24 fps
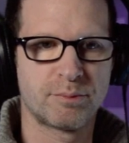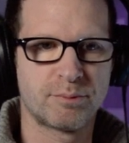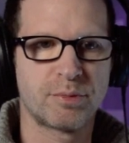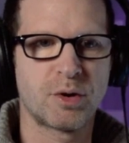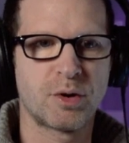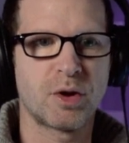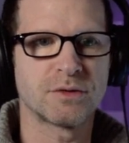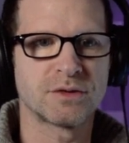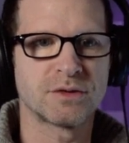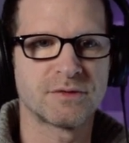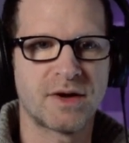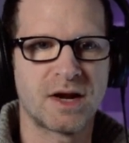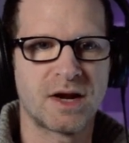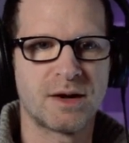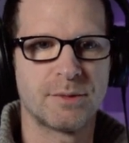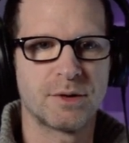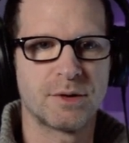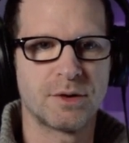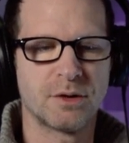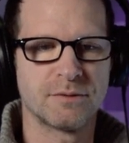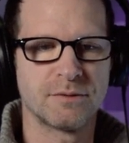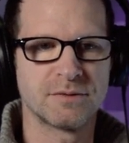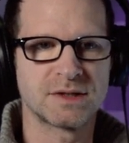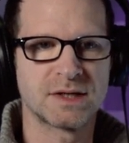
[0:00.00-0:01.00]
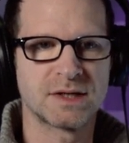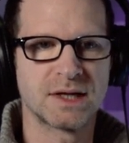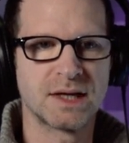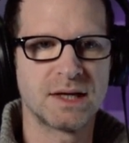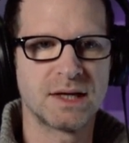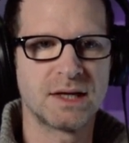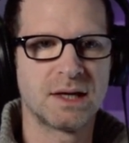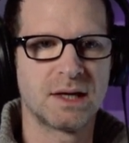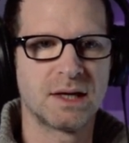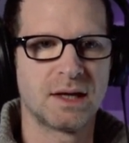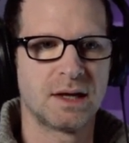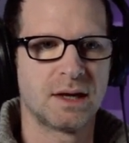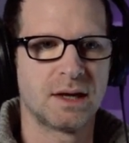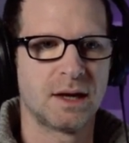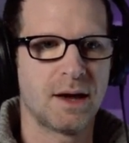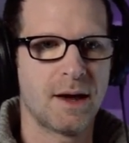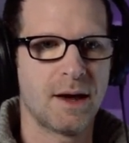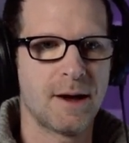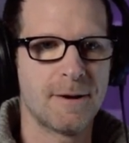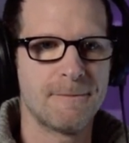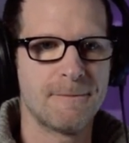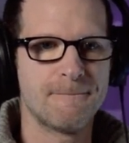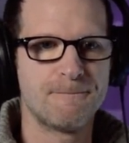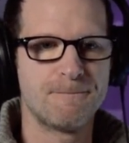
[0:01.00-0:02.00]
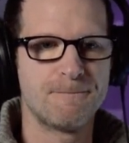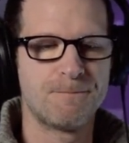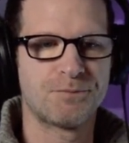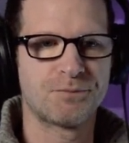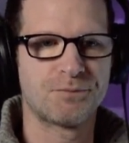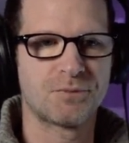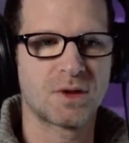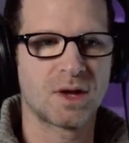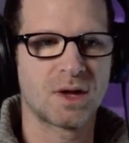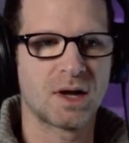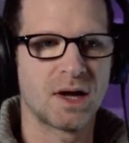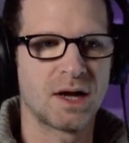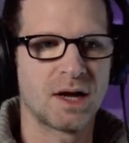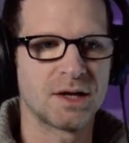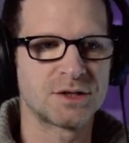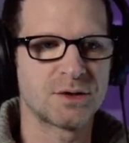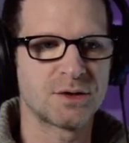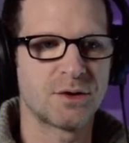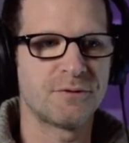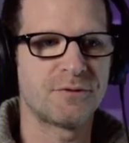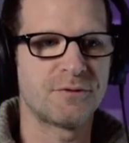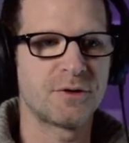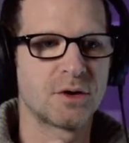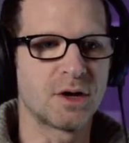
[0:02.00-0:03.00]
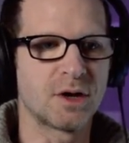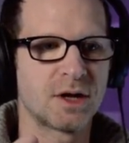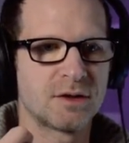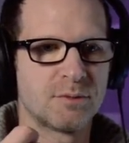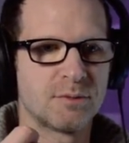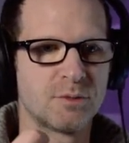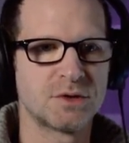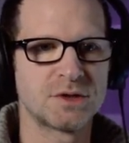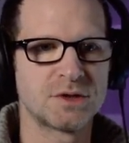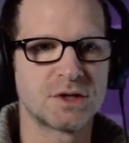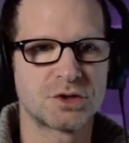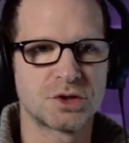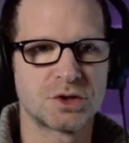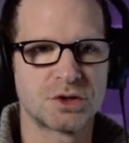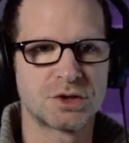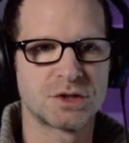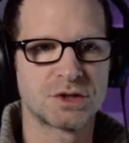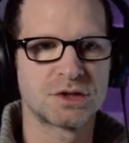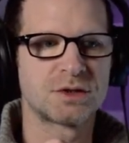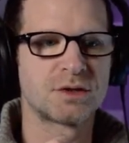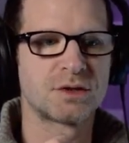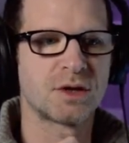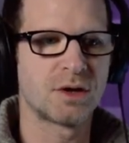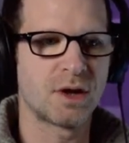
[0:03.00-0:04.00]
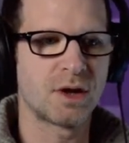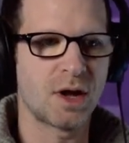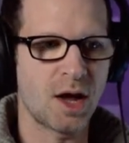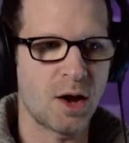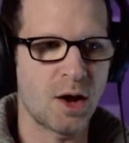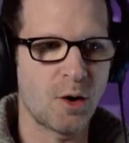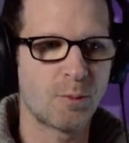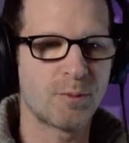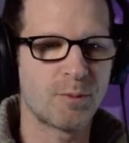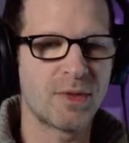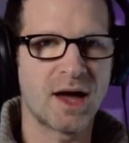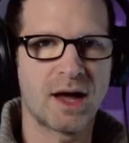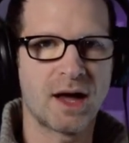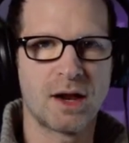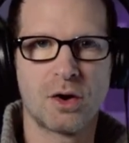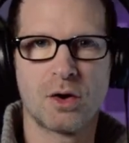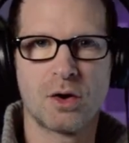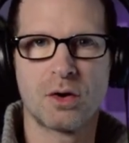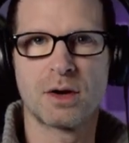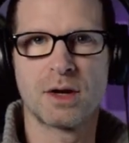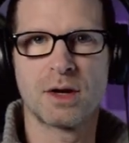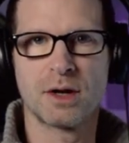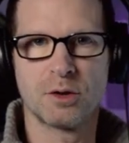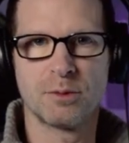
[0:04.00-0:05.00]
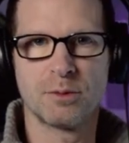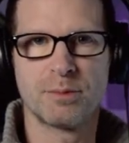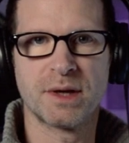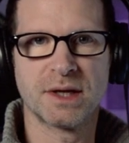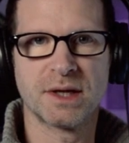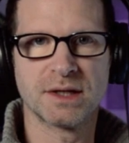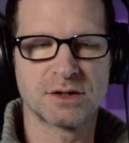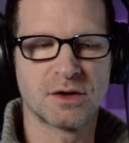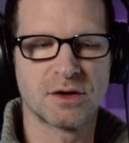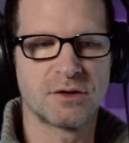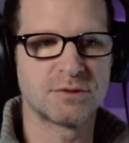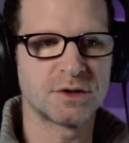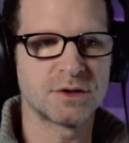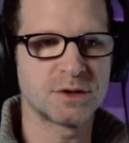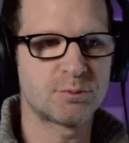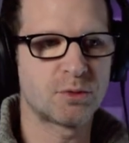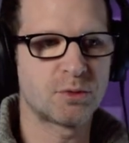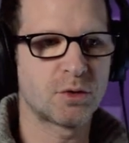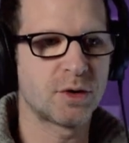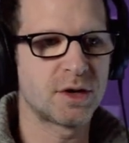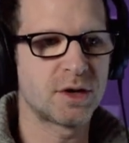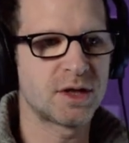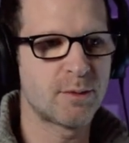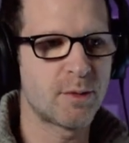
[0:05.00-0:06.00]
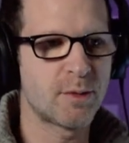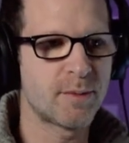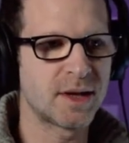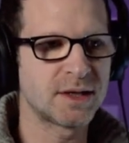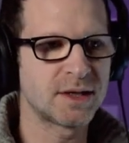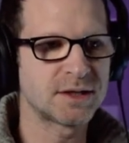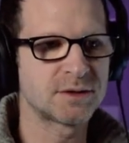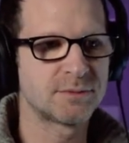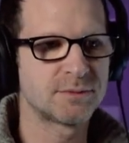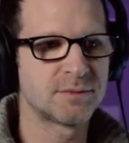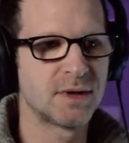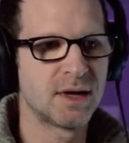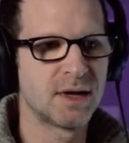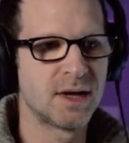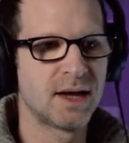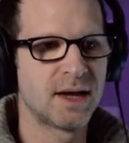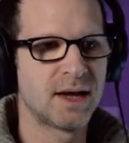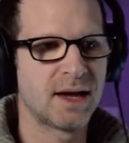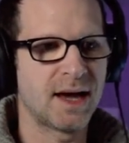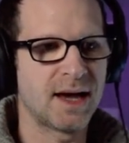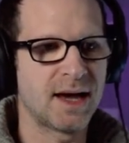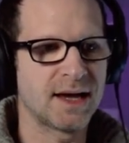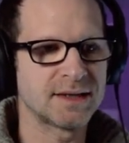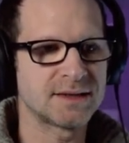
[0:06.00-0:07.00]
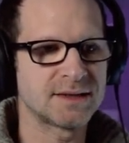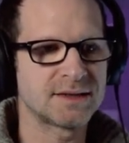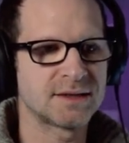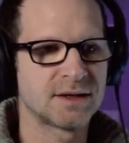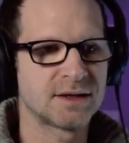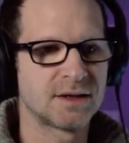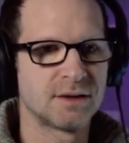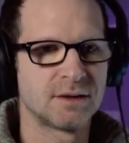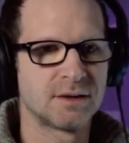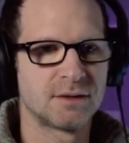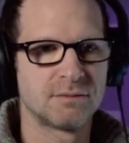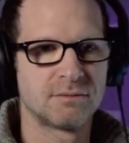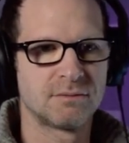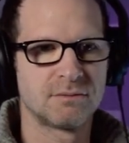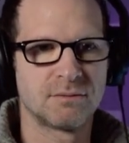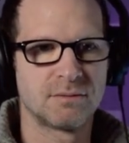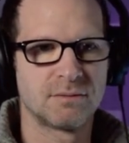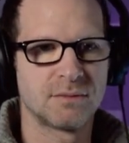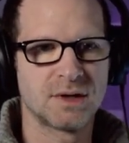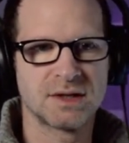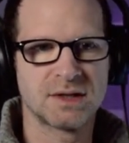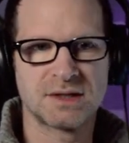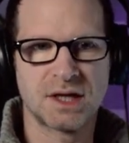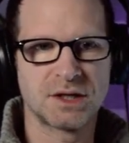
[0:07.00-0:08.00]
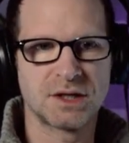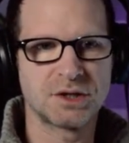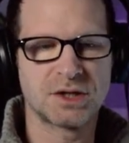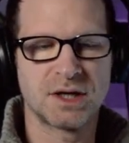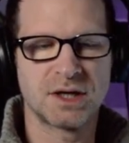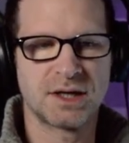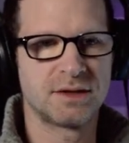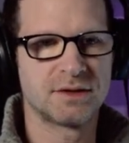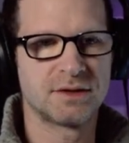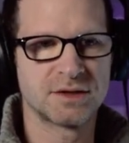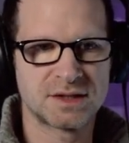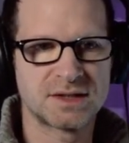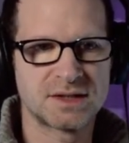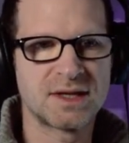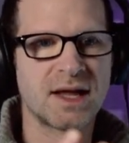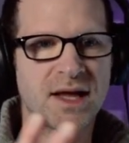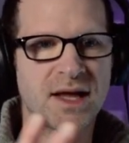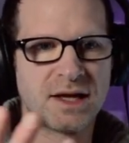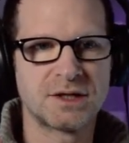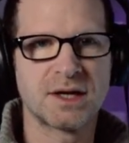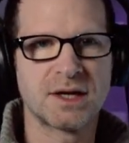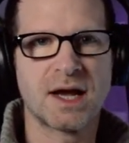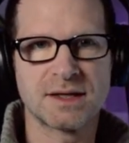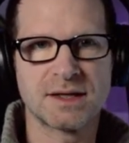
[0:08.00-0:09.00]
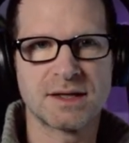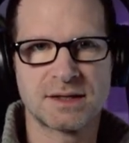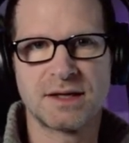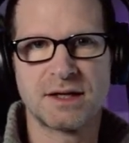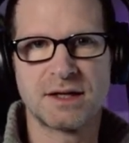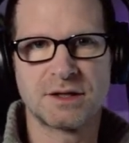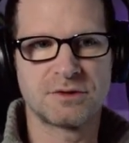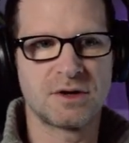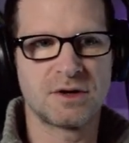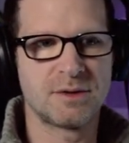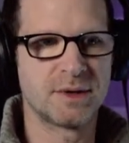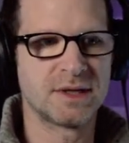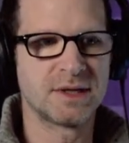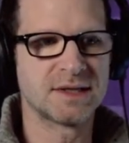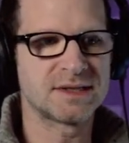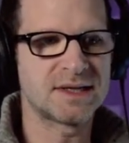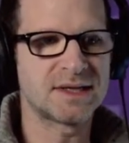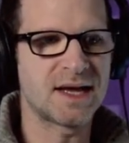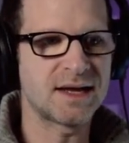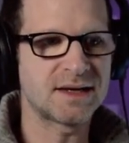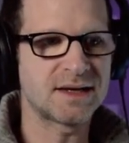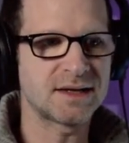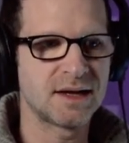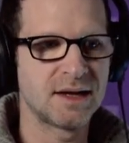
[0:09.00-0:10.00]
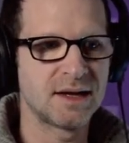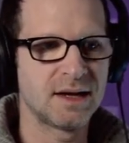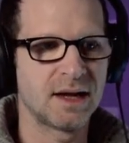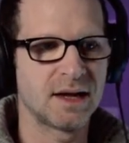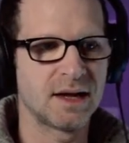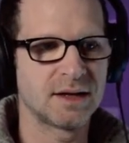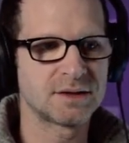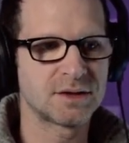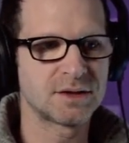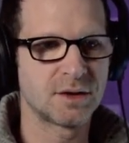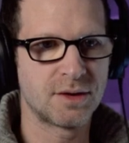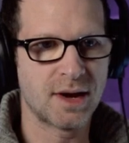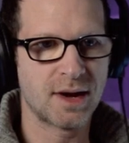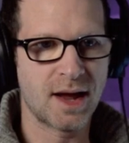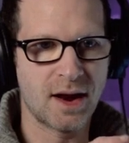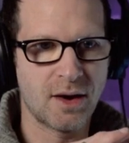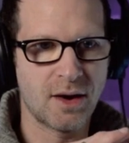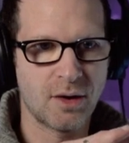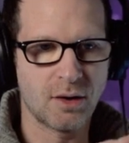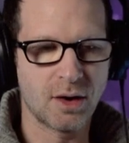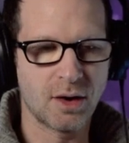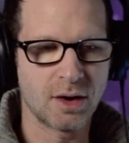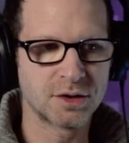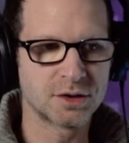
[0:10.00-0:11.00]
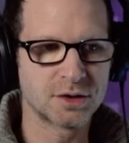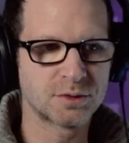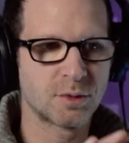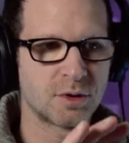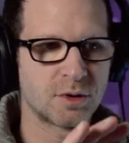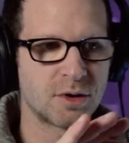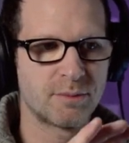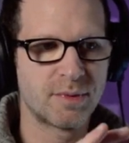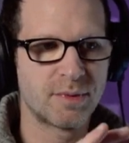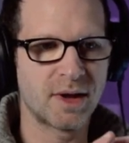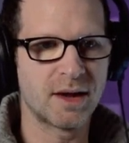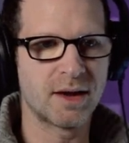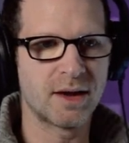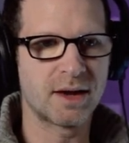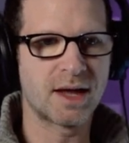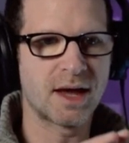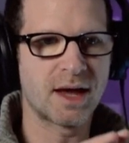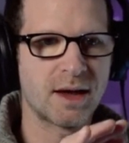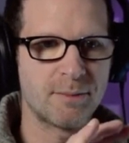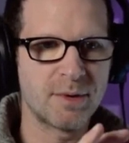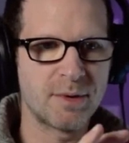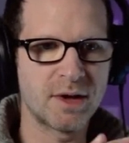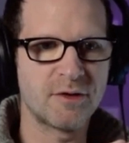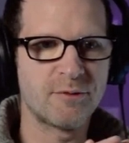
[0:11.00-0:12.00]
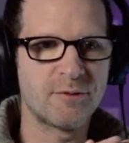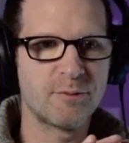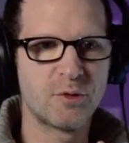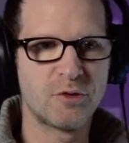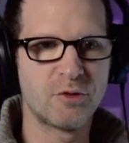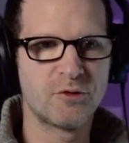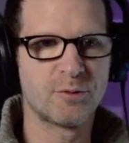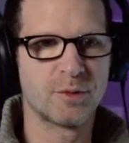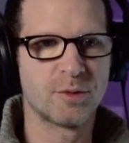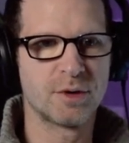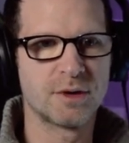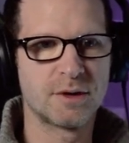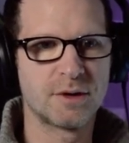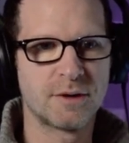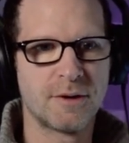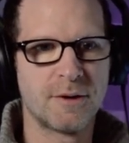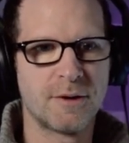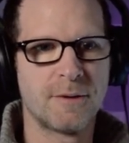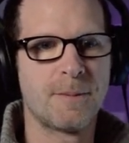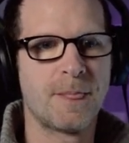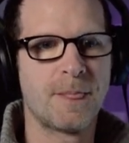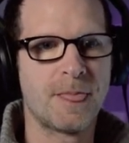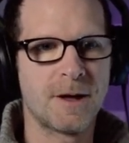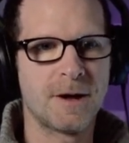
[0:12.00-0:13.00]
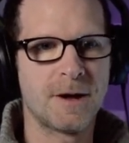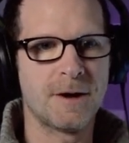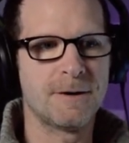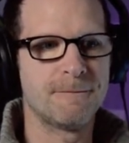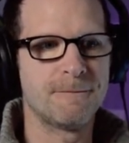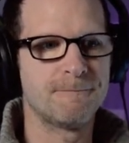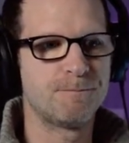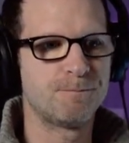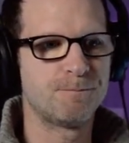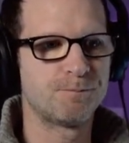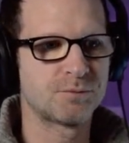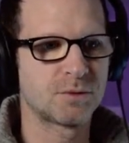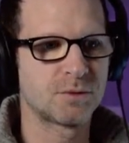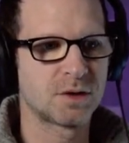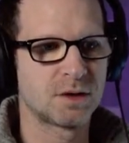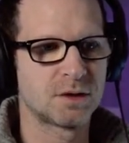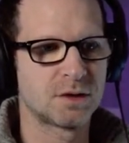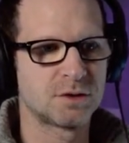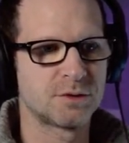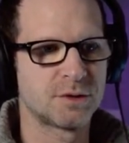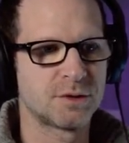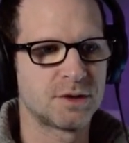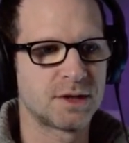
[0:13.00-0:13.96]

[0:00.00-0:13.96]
plot development, obviously. And so I feel like the music should just help that along a little bit. So I've just brought in the momentum as essentially the stage has literally been set, and so now I just want to get a bit of movement to